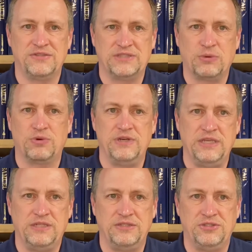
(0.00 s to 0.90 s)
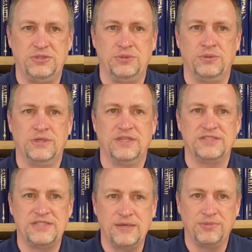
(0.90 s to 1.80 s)
that were needed to
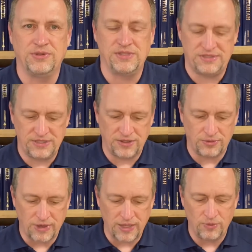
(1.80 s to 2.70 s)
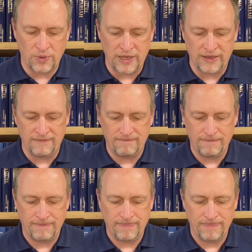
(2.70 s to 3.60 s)
assemble this in the right way.
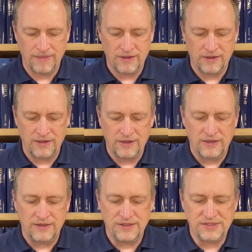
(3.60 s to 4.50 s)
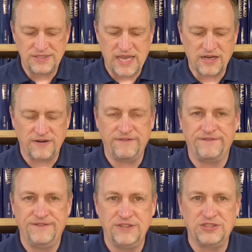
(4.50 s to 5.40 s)
The
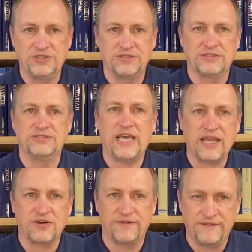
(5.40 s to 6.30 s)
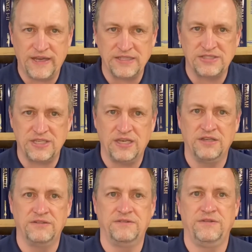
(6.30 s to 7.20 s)
sacrifice
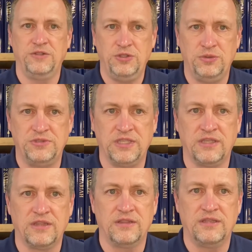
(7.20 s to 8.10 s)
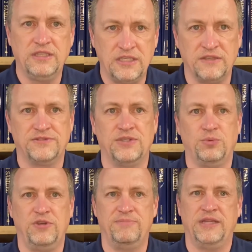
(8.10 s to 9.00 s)
of using the gifts that
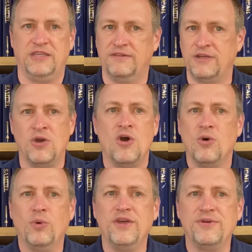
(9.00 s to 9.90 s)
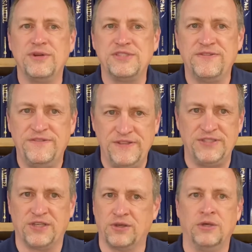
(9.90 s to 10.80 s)
we've been given, whether it's
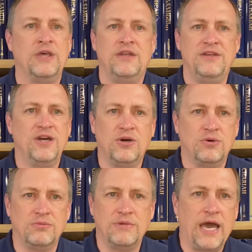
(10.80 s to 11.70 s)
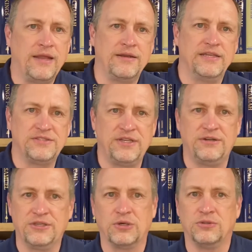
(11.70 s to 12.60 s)
physical, no, not
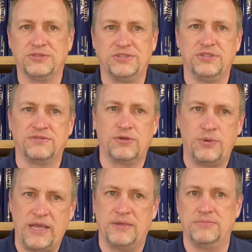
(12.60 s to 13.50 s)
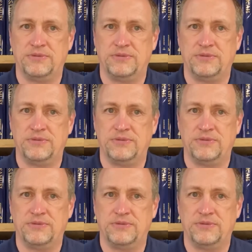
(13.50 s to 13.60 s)
necessarily gold, silver, ram